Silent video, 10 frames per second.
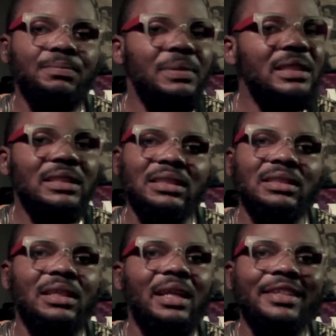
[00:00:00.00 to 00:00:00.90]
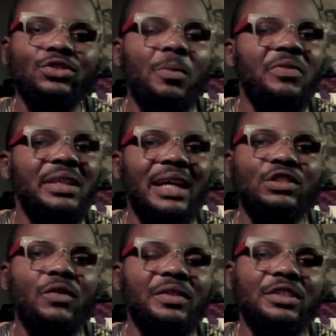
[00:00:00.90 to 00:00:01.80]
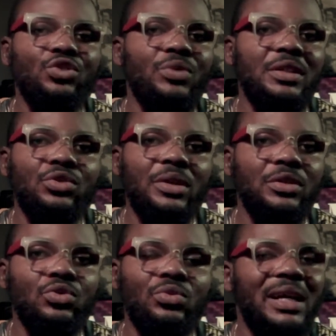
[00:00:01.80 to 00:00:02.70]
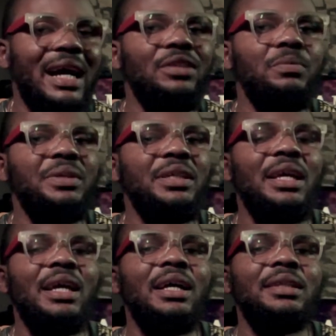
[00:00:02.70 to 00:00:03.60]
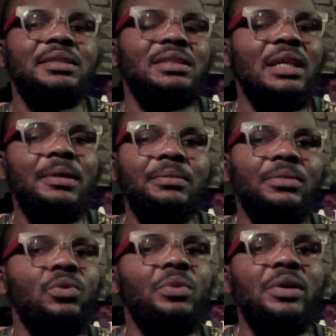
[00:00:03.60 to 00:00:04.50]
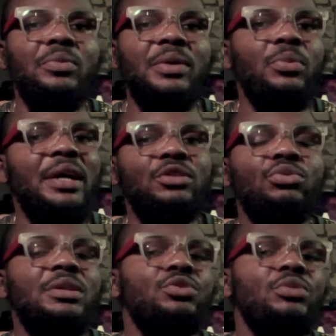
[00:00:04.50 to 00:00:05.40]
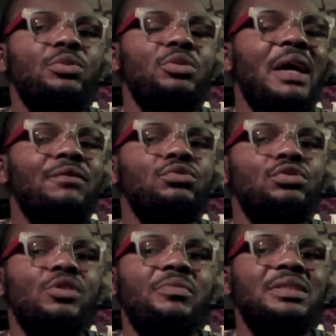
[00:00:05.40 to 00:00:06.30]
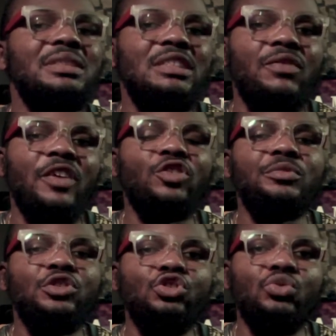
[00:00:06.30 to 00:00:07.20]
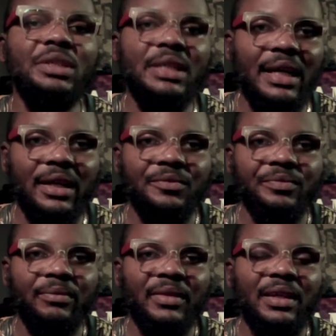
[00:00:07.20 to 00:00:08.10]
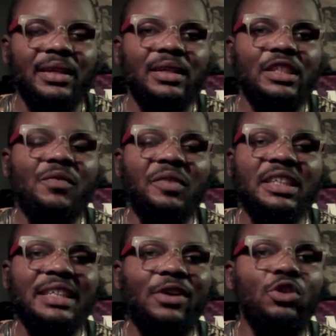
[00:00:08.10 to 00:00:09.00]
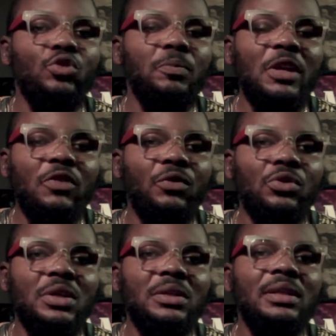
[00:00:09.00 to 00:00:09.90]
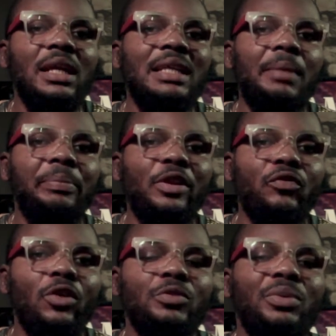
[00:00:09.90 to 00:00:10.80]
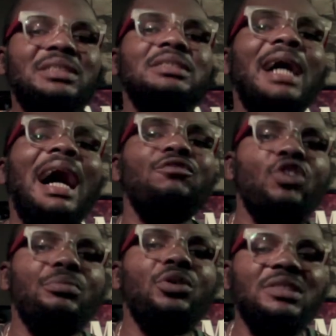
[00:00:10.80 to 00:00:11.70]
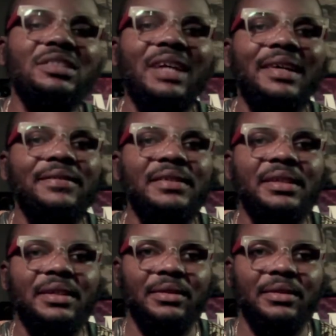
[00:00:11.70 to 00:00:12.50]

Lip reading: Please, let's upgrade ourselves in this 2022. We can't be the same way we were in 2021. We have to do something different, something unique. If DJs are going to play for you, let them play for you, but still have your multi-track rig.